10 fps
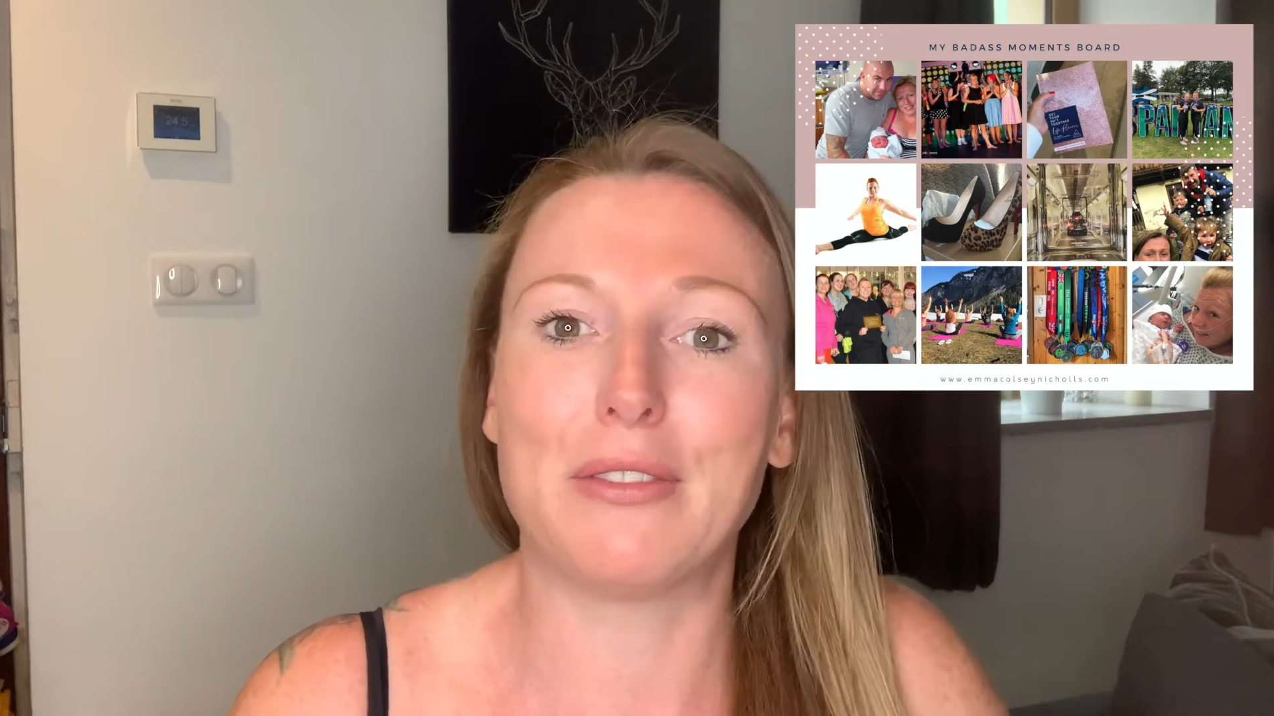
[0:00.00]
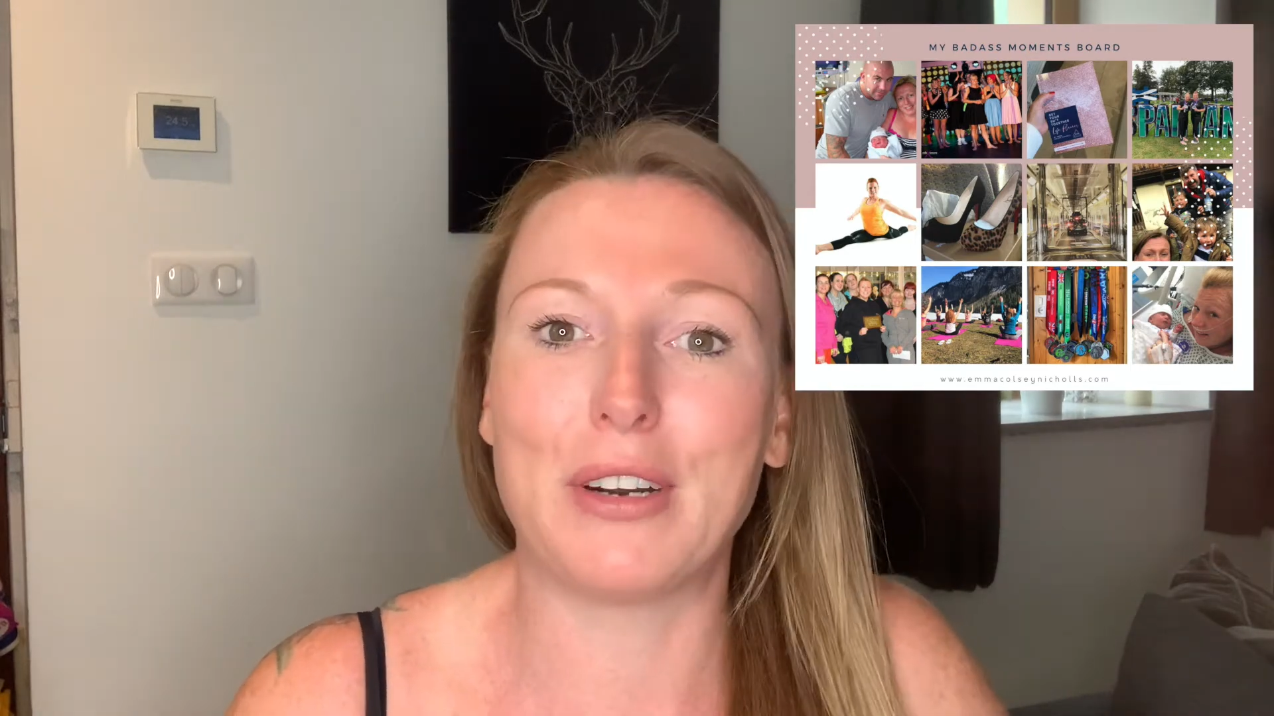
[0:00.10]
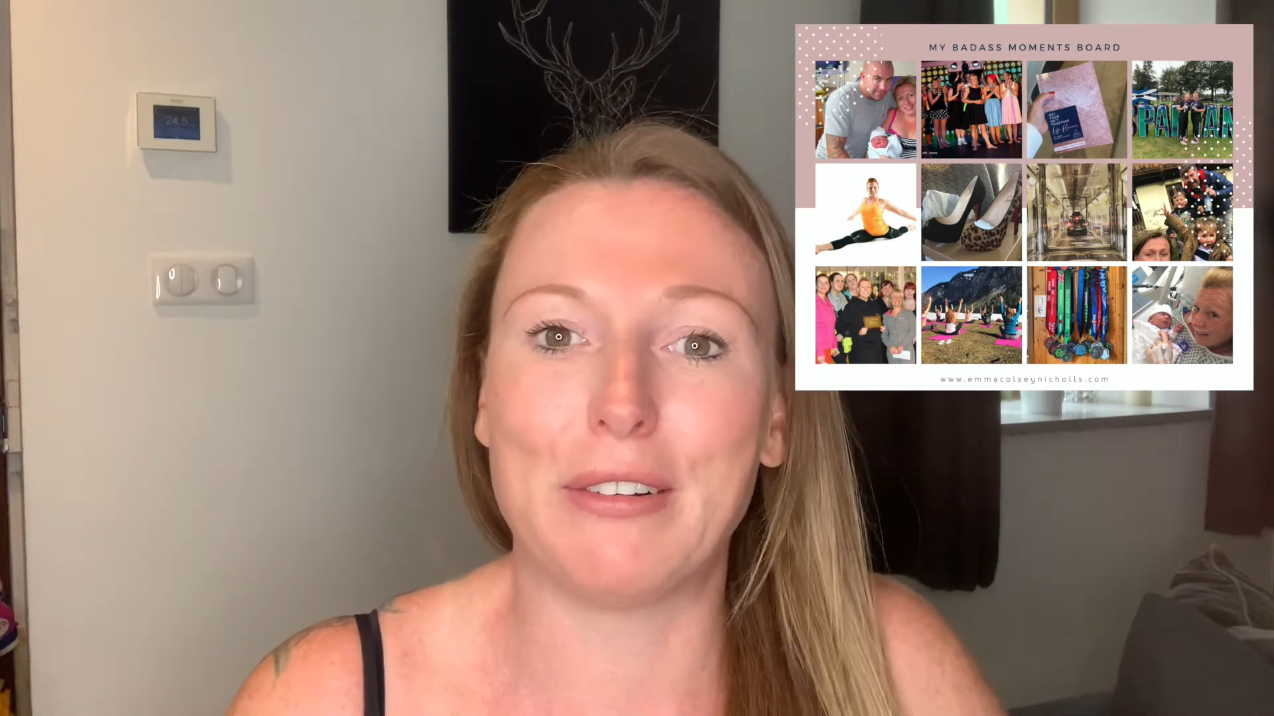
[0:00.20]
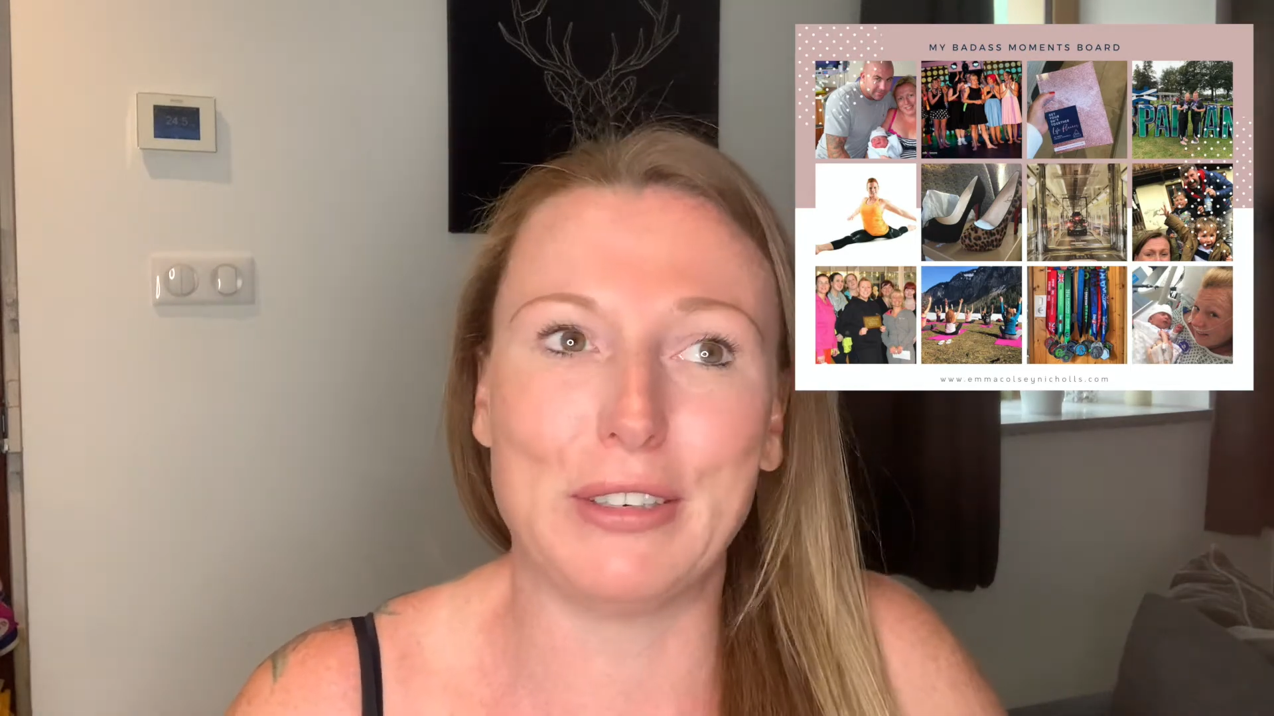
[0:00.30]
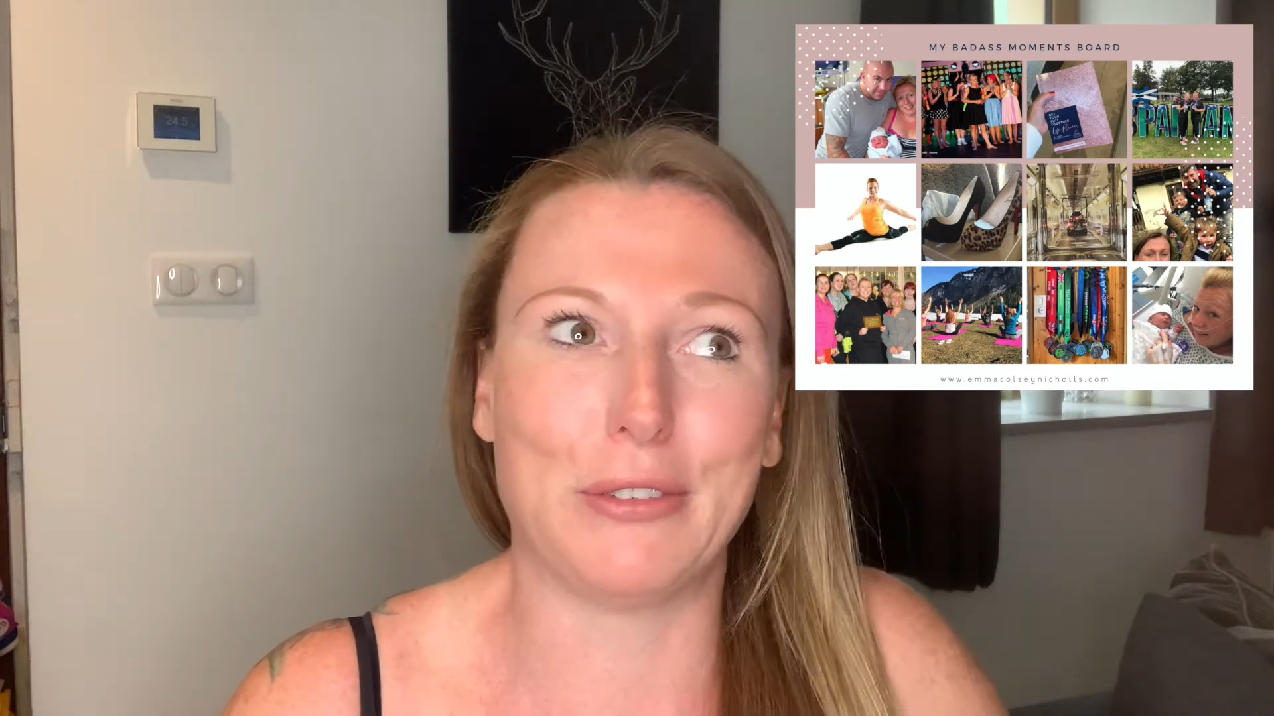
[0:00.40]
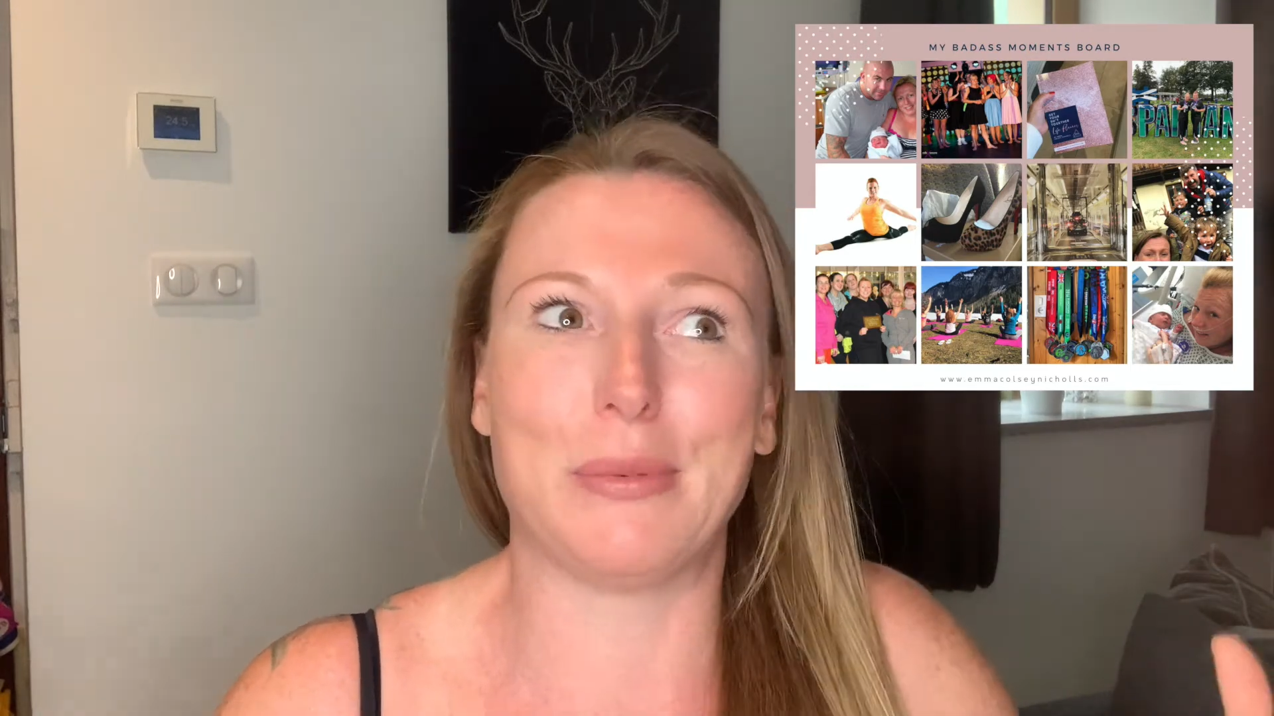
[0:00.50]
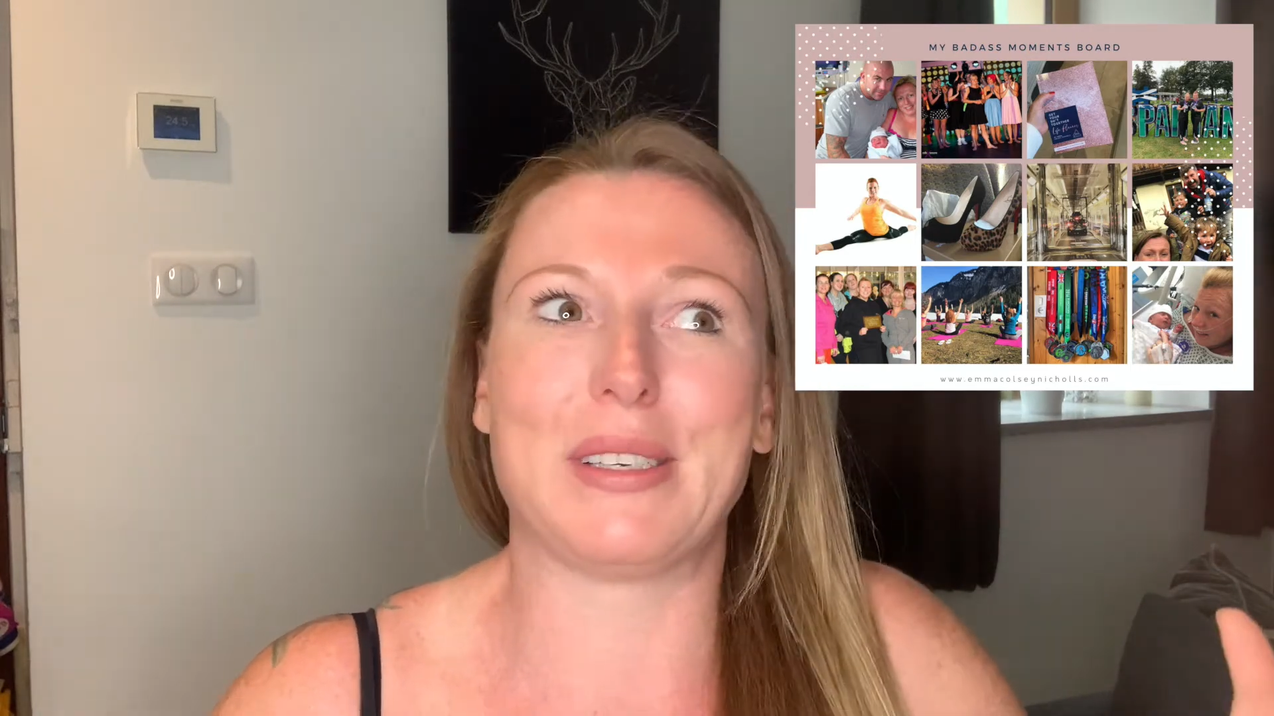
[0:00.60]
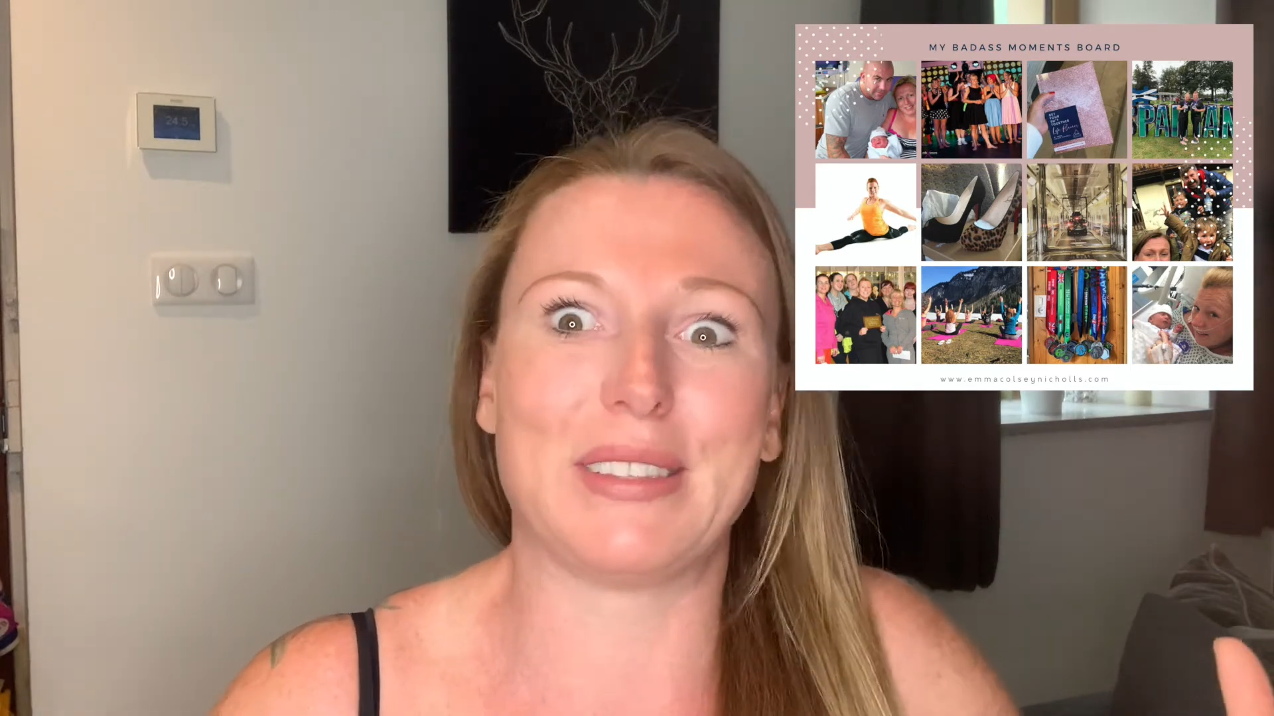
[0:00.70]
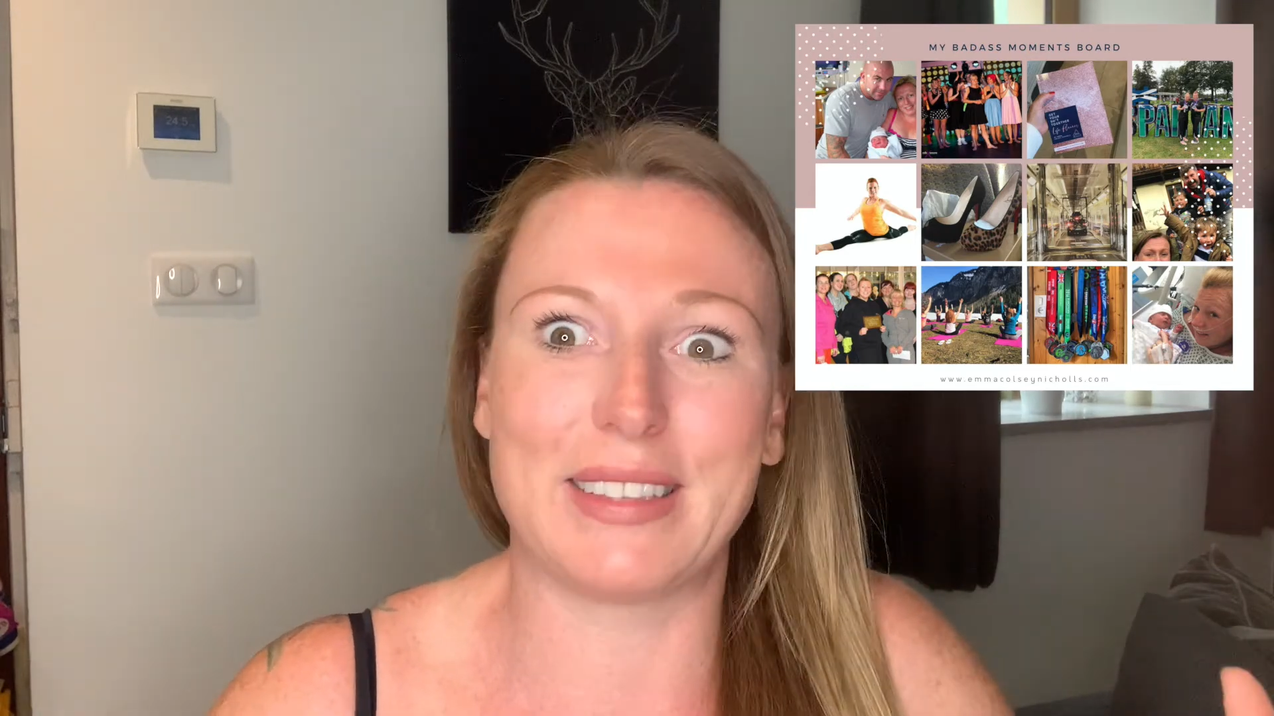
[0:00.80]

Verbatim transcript: far enough because